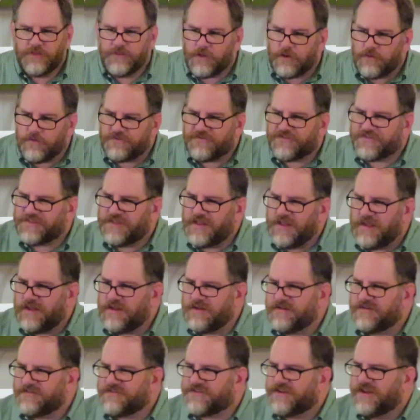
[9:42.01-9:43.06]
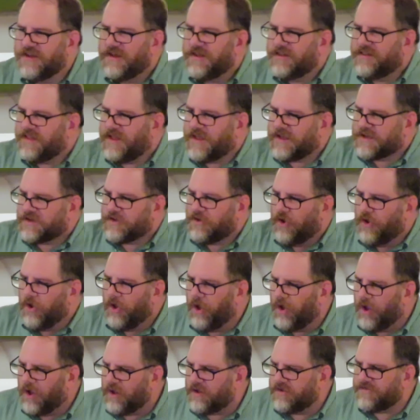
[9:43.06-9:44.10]
Those things that
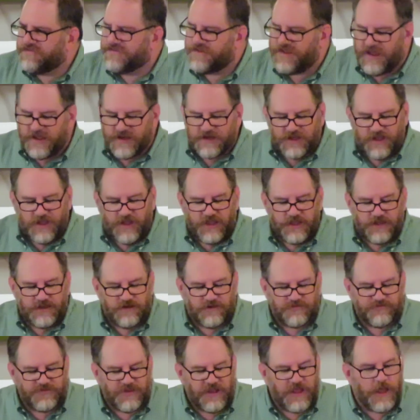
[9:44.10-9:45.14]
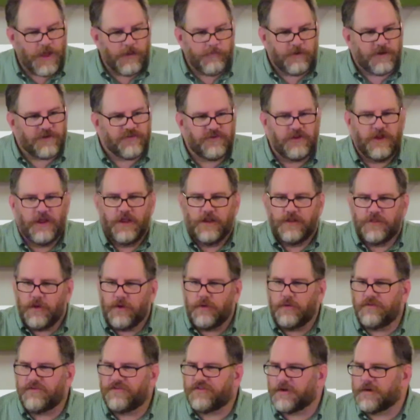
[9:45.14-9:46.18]
cause that kind of damage,
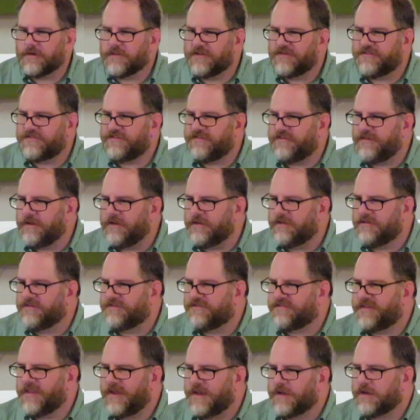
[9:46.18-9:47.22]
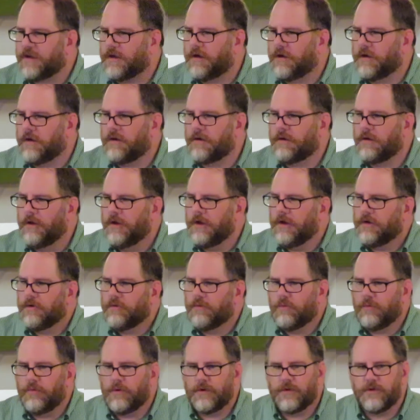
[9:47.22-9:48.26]
those are the sins that are
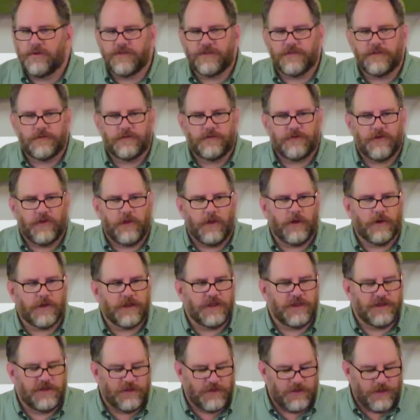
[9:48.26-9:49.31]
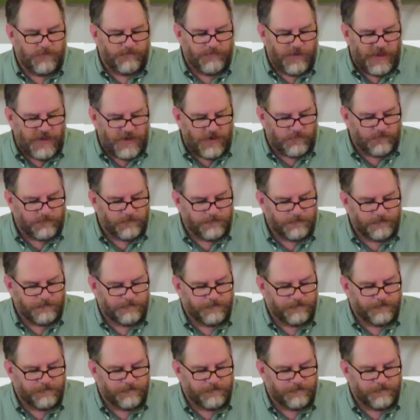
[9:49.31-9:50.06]
worth talking about.